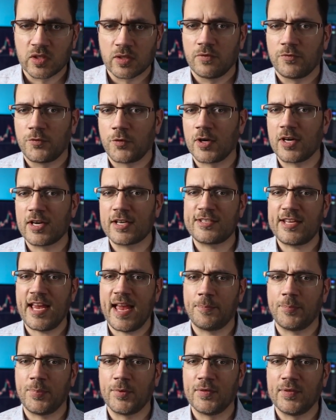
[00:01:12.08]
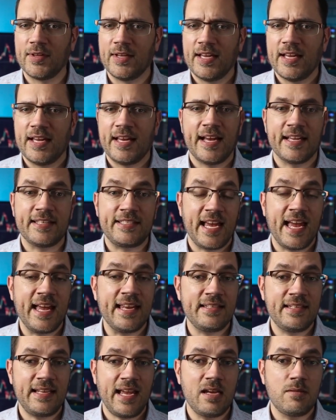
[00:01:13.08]
For example, a
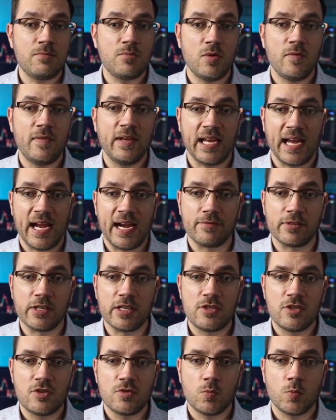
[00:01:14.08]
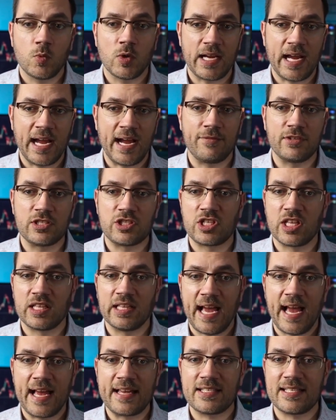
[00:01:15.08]
10-day moving average would average the
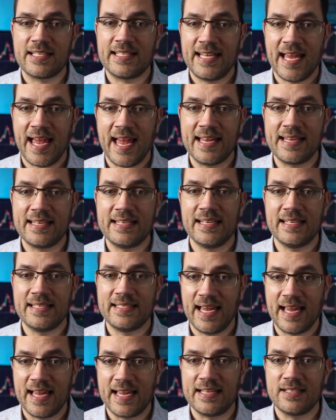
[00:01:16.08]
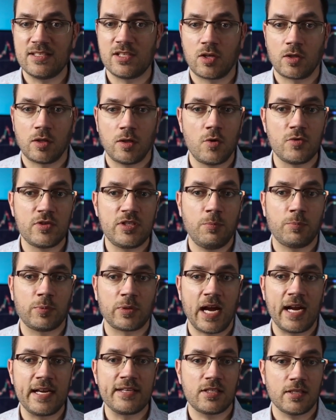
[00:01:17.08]
last 10 days' closing
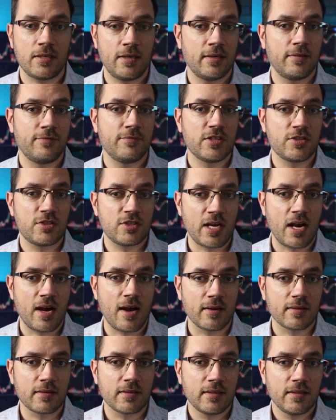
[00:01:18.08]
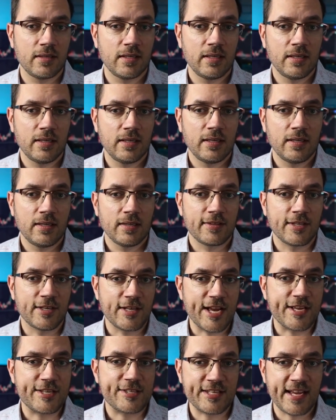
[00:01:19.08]
price of the stock. The
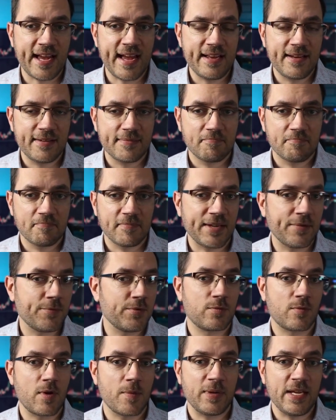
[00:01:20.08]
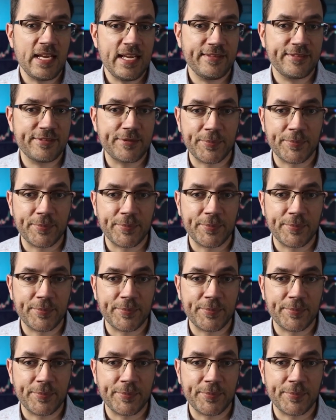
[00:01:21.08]
next day, it would repeat the